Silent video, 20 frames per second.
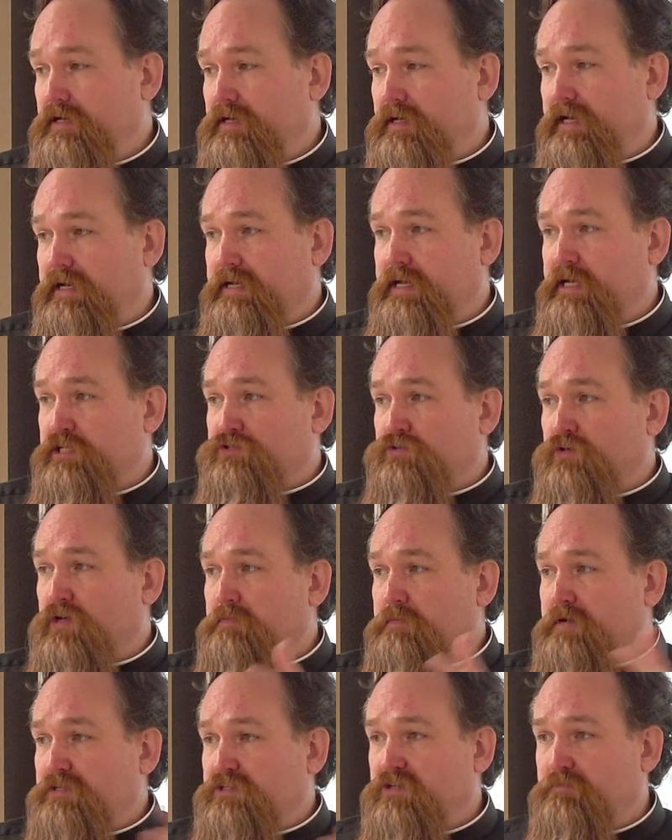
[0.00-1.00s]
Like
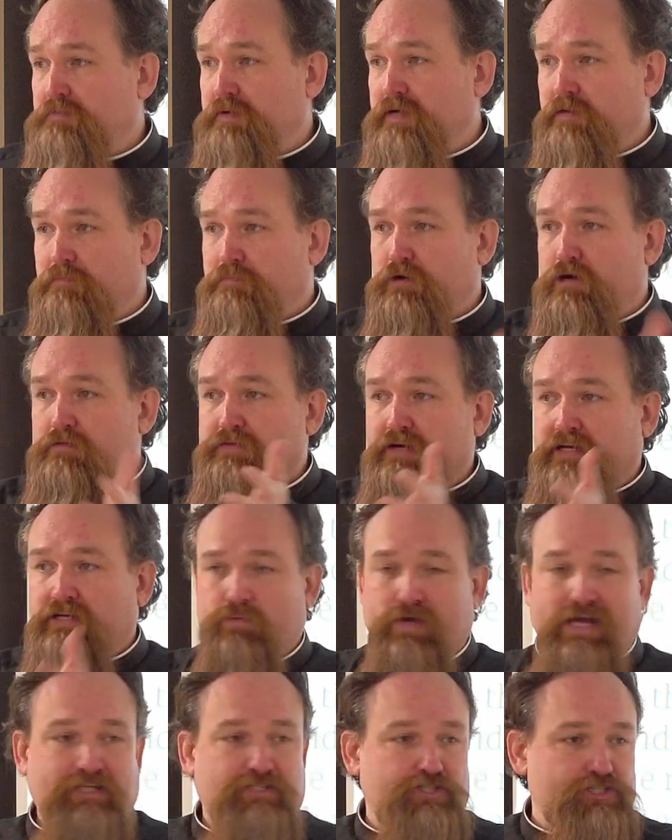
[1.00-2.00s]
Israel must have been a
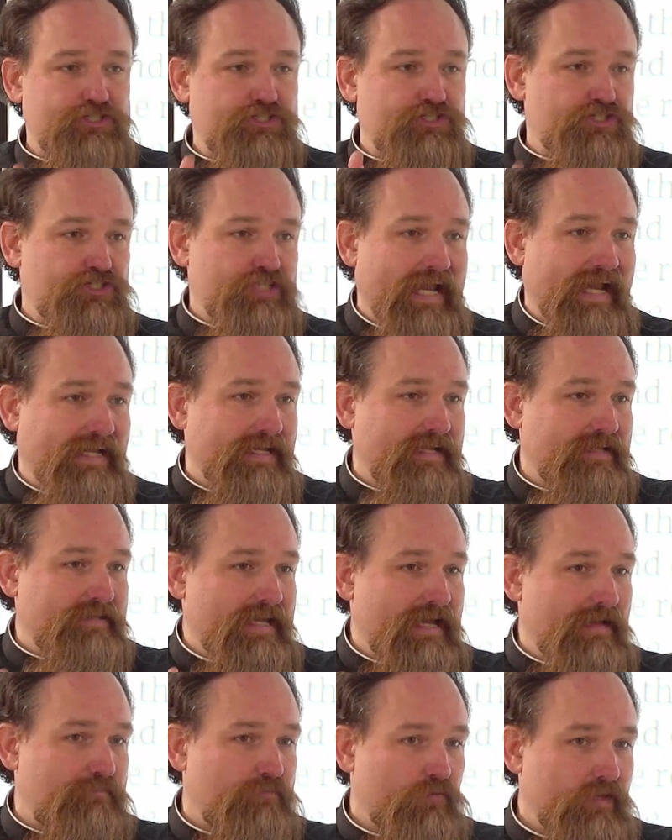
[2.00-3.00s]
perfect righteous state at
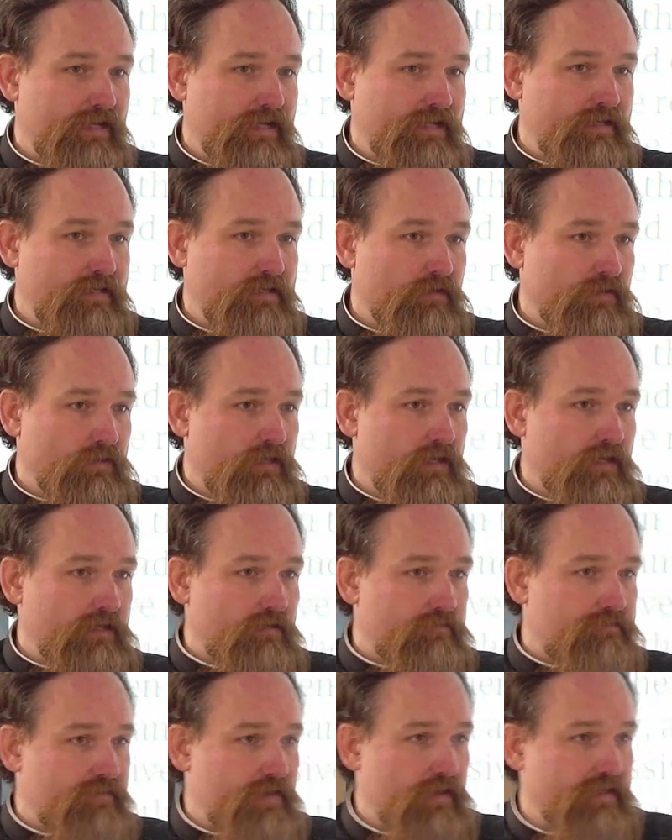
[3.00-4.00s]
that point and no
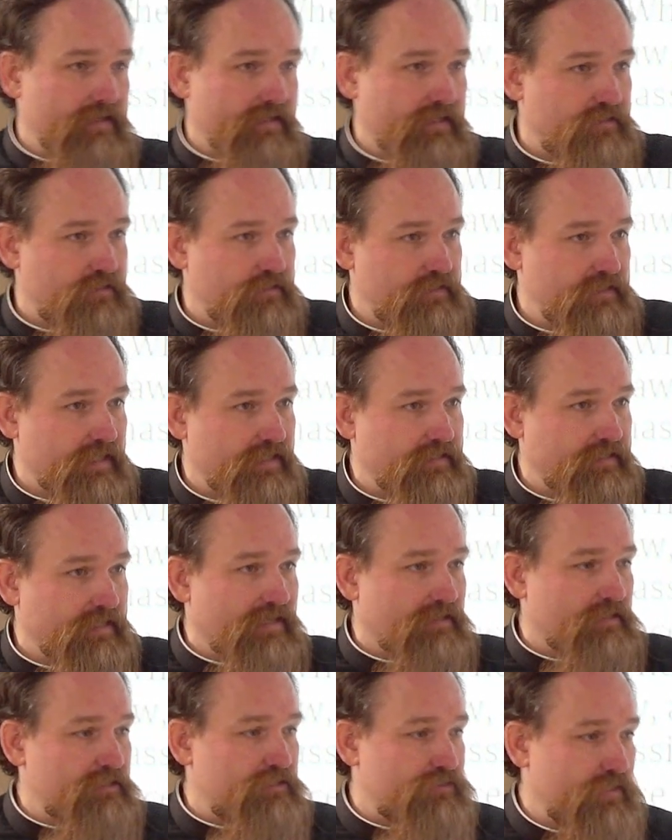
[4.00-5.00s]
longer falling into the
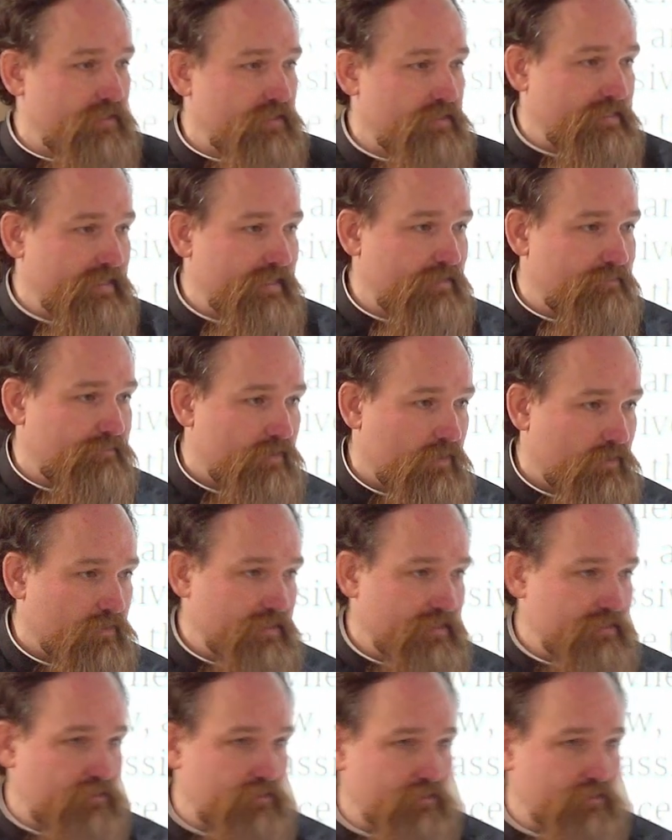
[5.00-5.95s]
idolatry that they had fallen